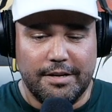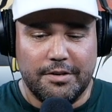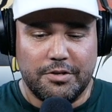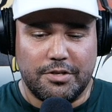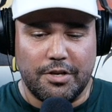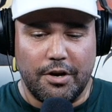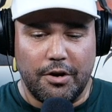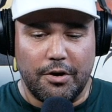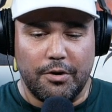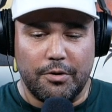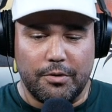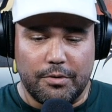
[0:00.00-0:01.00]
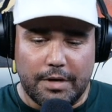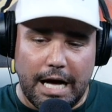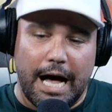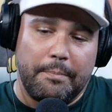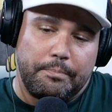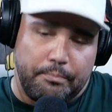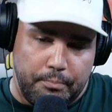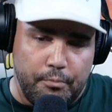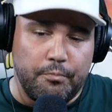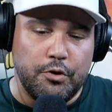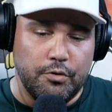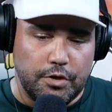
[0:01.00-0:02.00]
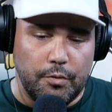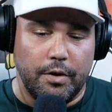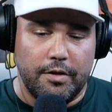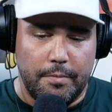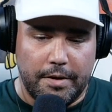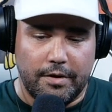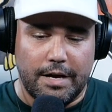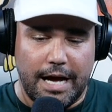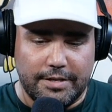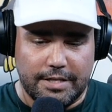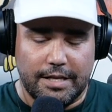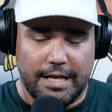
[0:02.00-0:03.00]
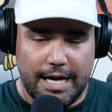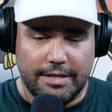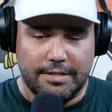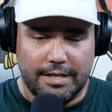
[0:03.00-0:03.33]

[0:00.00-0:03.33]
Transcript: So I'm usually one of the bigger guys in class.